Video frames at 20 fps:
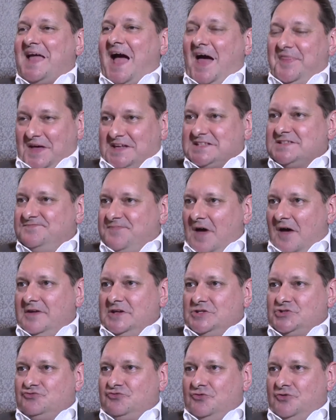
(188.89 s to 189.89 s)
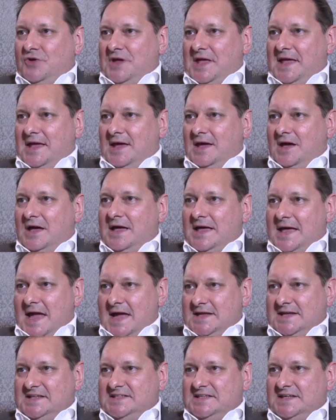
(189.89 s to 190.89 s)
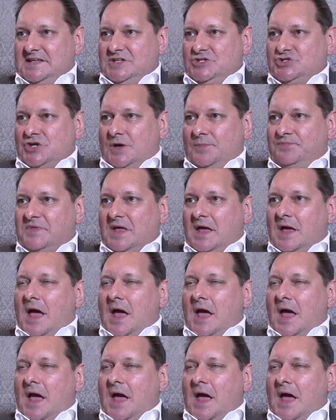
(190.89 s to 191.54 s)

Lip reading: and that's very true here in Indonesia.